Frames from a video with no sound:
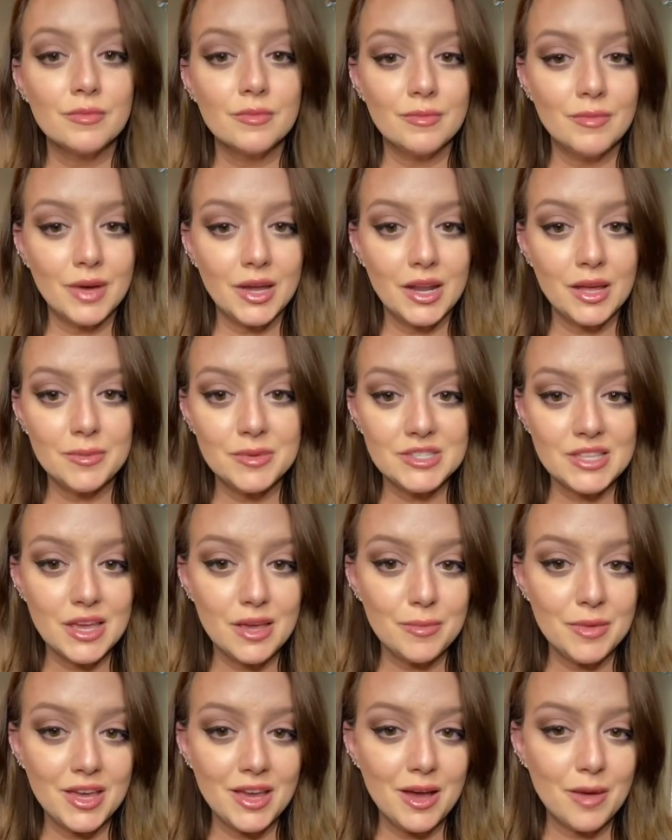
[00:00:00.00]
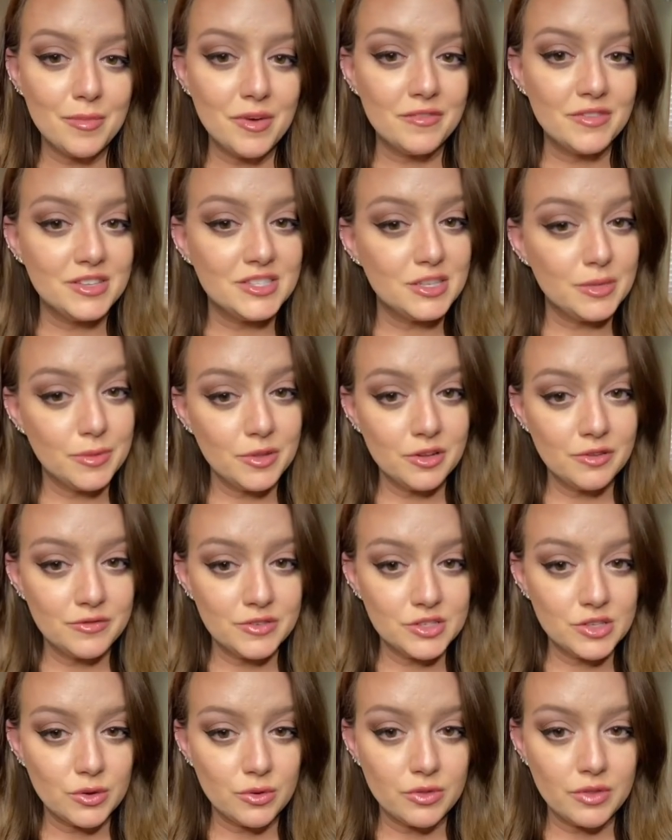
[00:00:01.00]
My name is Amy. I'm a vestibular
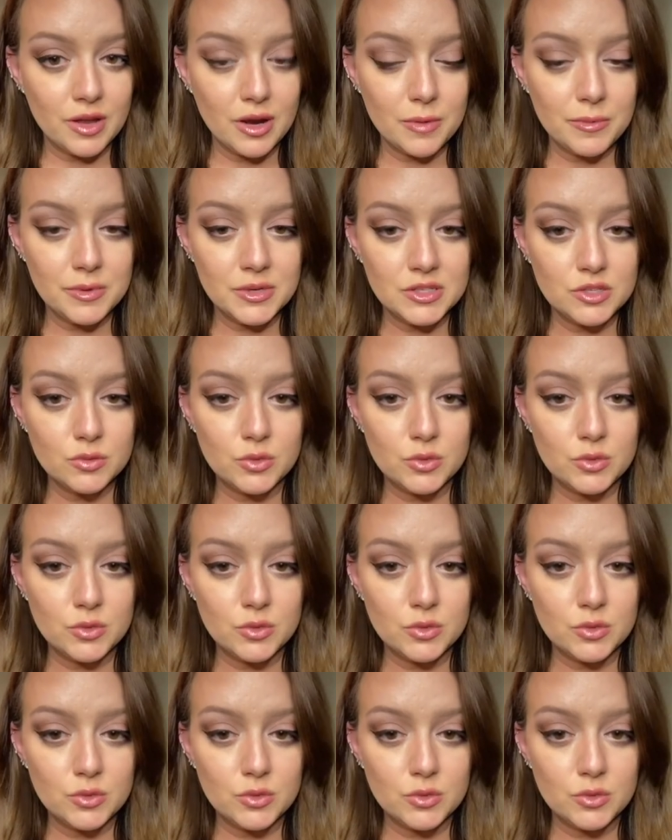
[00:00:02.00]
physical therapist,